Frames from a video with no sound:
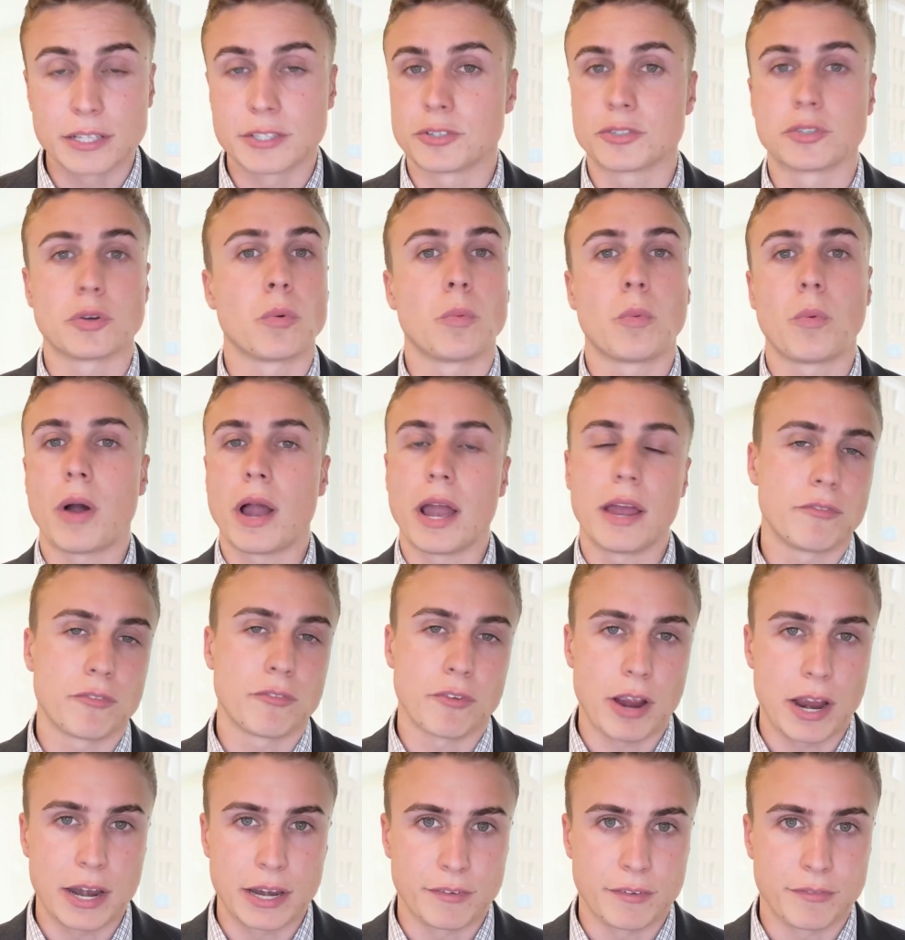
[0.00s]
There's a wide
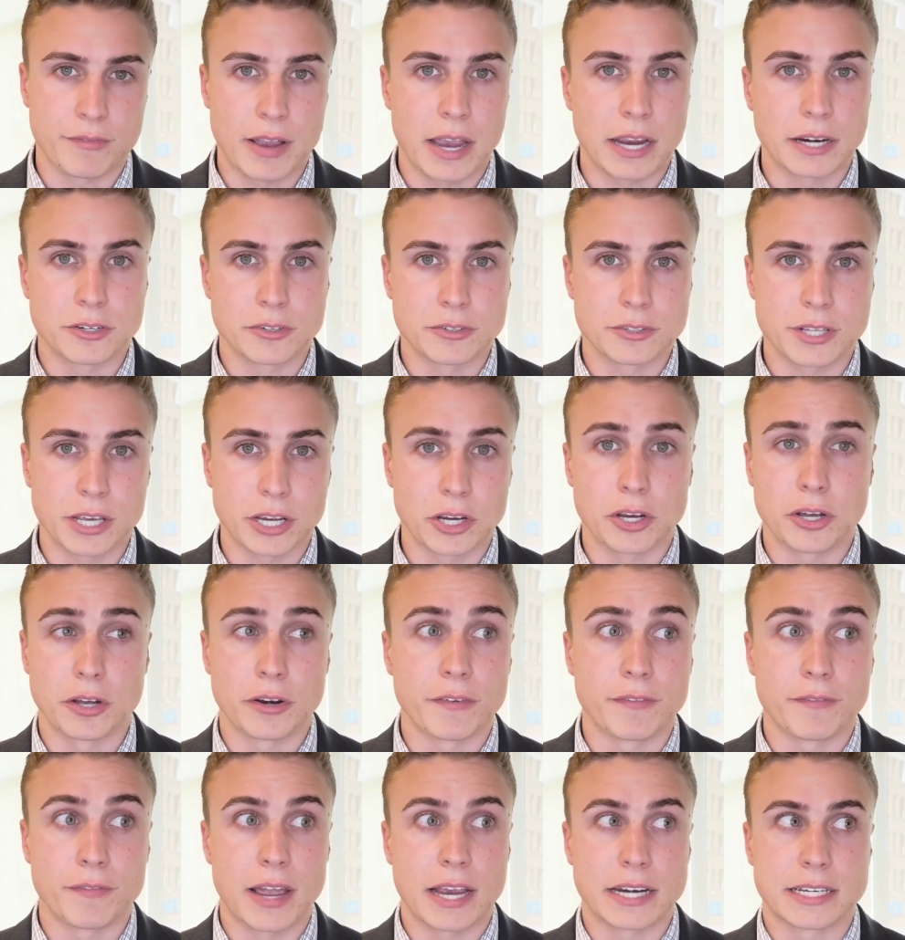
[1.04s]
variety of factors that could
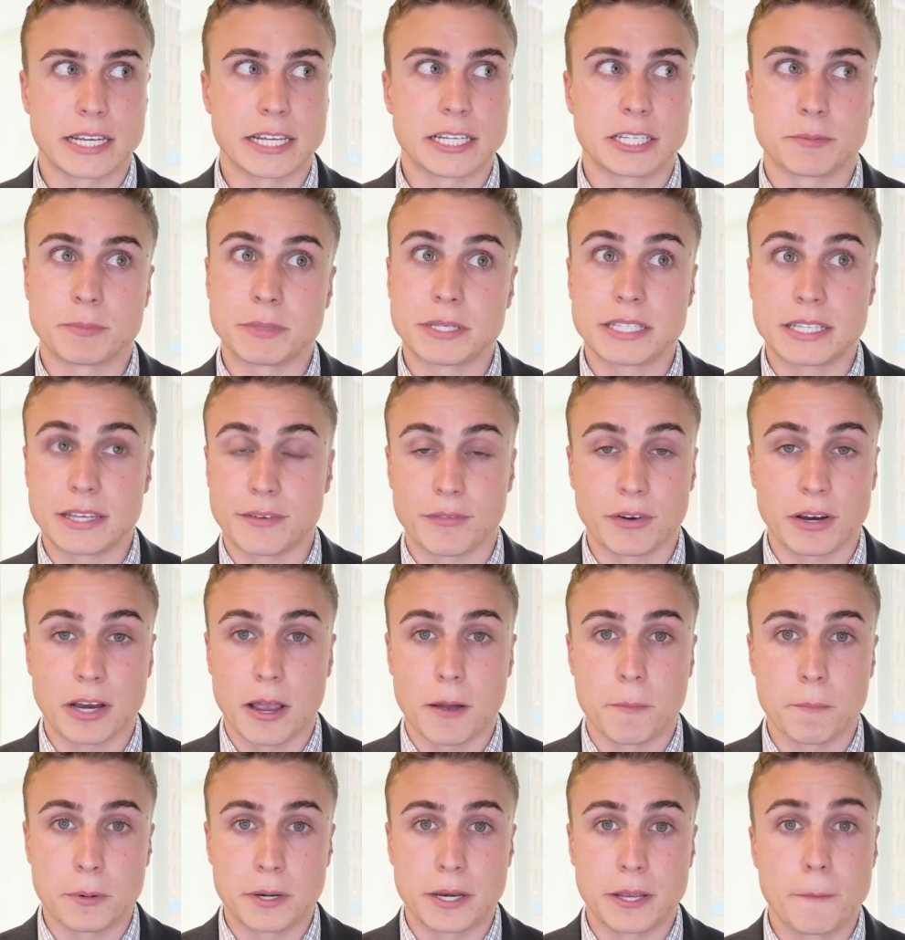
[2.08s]
affect a specific
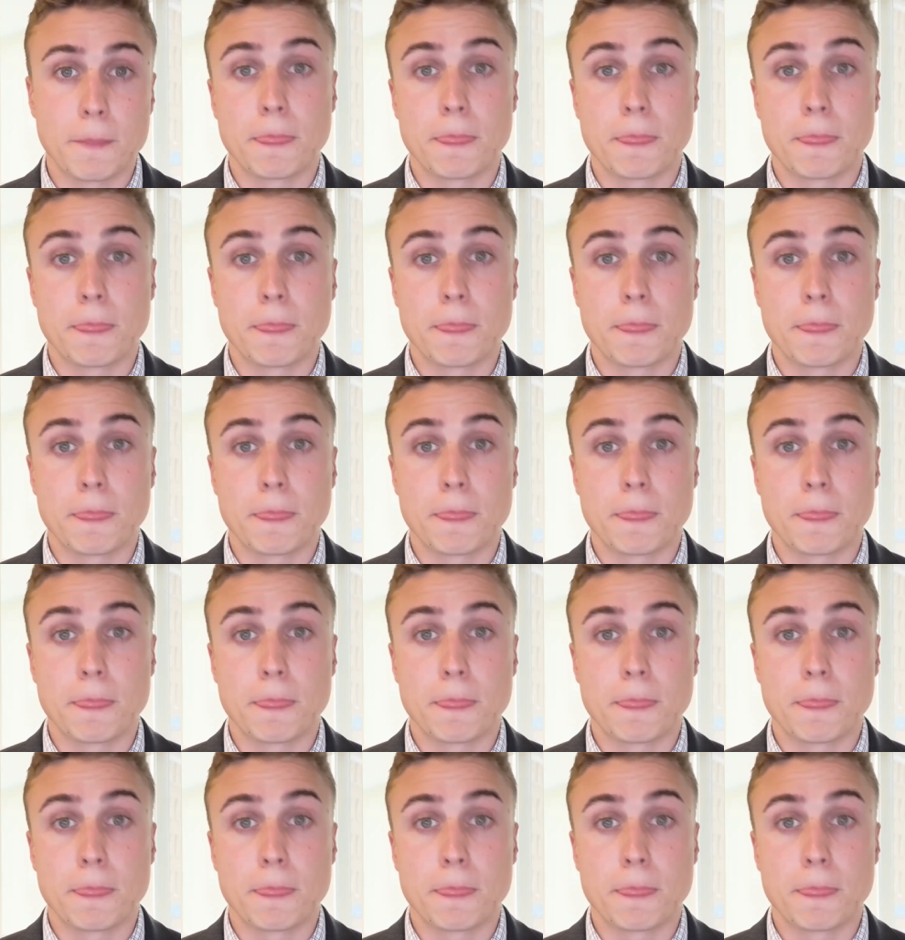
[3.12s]
company,